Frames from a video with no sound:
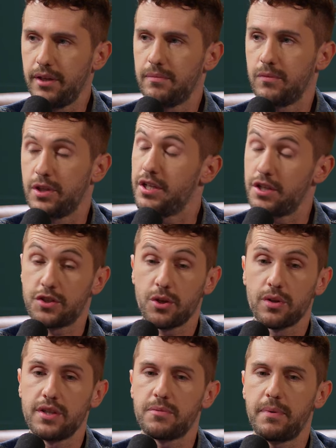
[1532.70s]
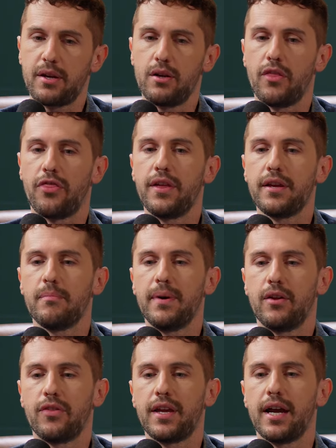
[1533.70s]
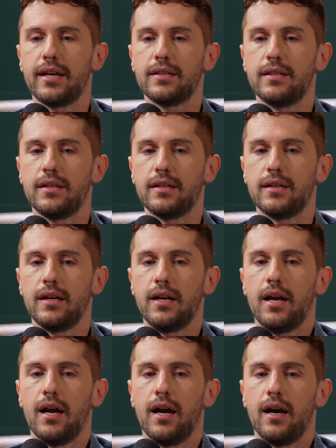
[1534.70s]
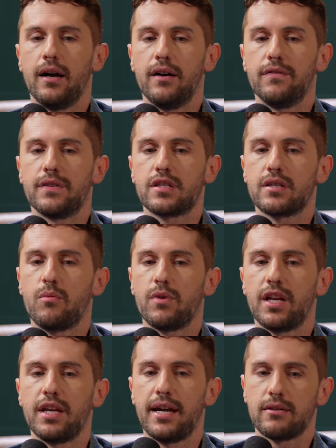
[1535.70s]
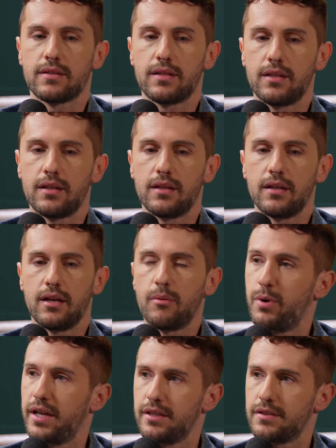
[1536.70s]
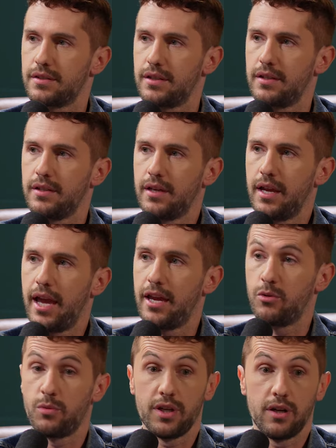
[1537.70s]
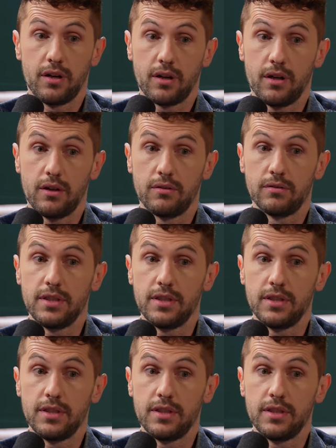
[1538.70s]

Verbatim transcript: Yep, and you're totally spot on. Think about the idea of someone announcing a pregnancy and we all go,